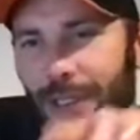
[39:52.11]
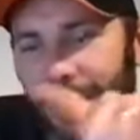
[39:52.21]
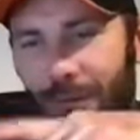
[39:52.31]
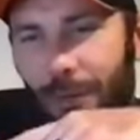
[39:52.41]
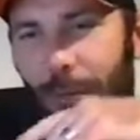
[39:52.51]

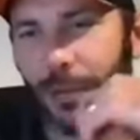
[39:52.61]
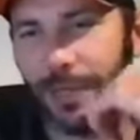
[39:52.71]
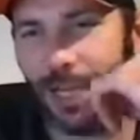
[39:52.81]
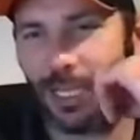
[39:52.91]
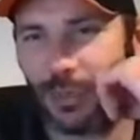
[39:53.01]
So remind me
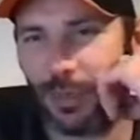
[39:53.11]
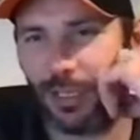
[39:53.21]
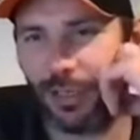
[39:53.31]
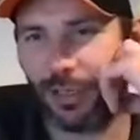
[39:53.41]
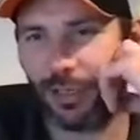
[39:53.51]
next week
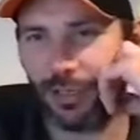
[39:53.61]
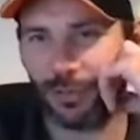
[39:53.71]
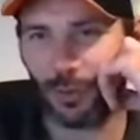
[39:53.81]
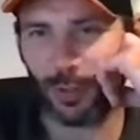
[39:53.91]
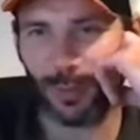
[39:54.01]
and I'll, I'll
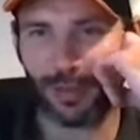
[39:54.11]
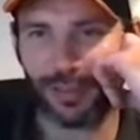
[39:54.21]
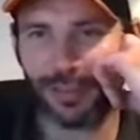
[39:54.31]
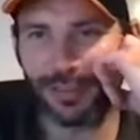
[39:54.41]
talk about it.